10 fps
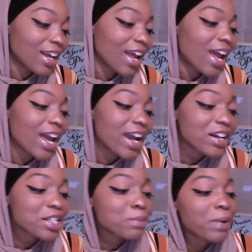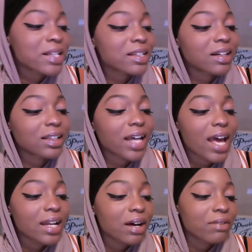Hair is present on the
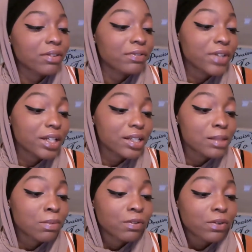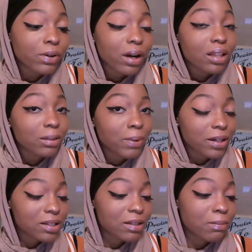head of a fetus before other
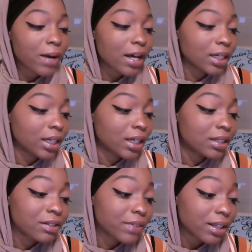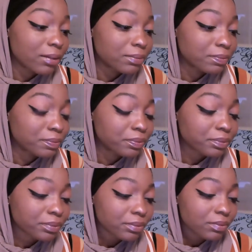parts of the body develop.
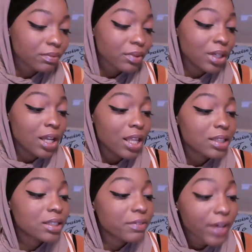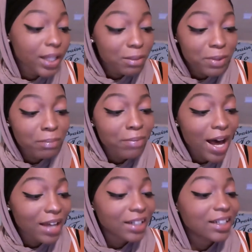The developing
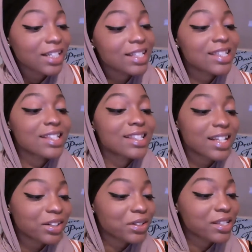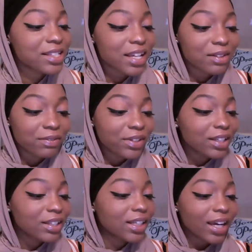body needs the signal sent via
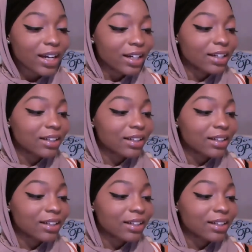the hair.